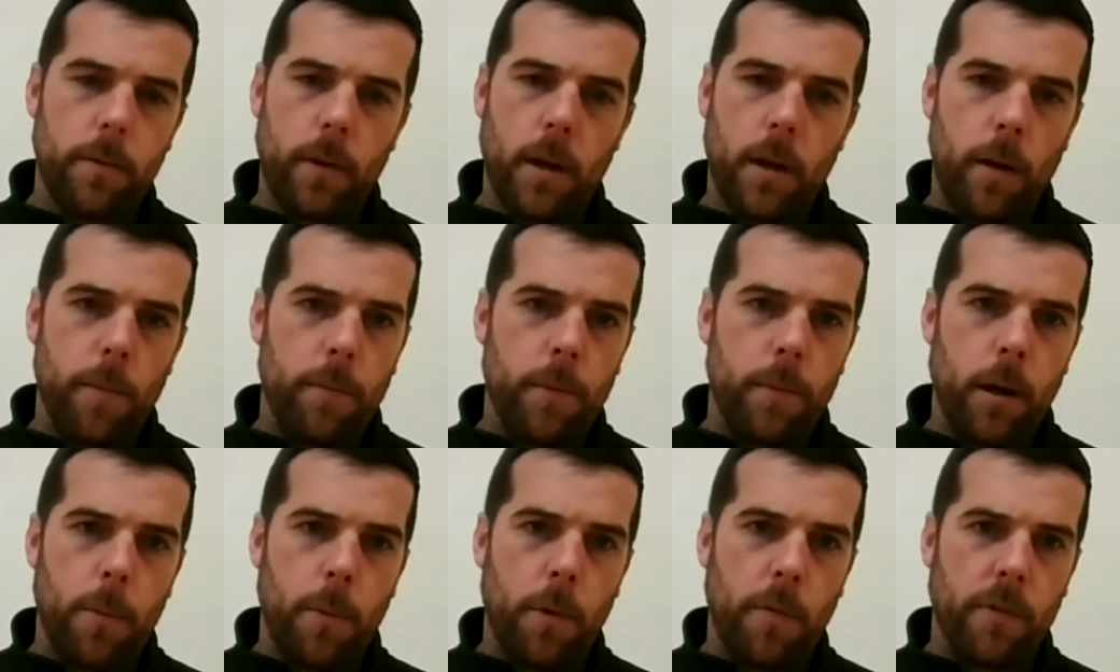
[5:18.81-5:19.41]

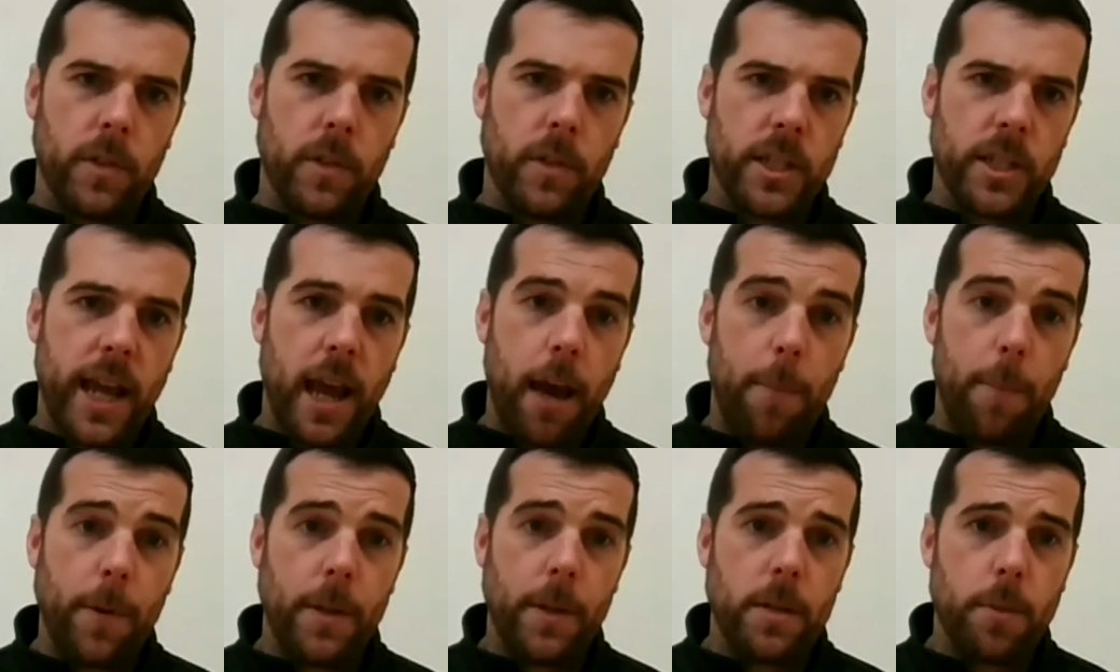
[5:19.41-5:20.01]
I'm obviously
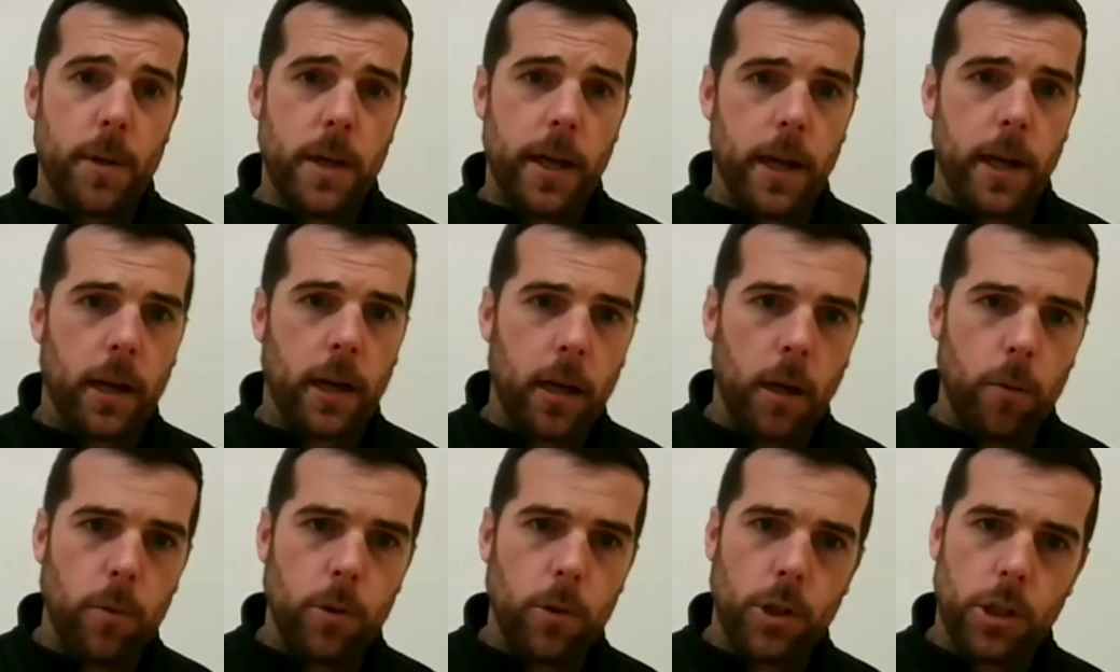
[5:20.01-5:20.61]
happy to be head
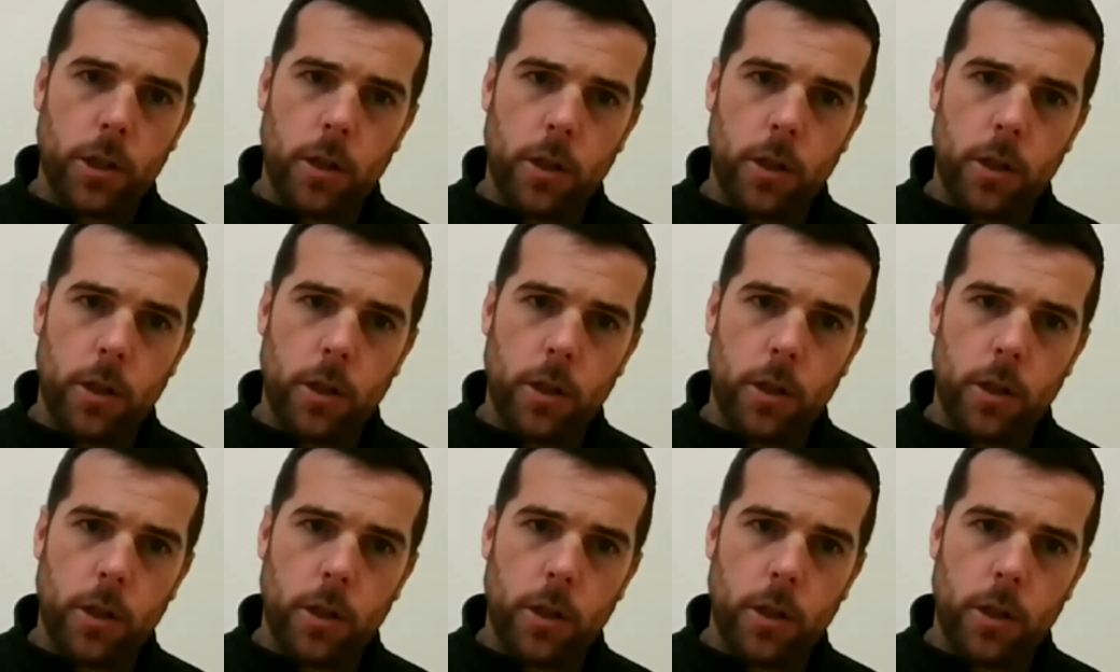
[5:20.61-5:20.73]
coach,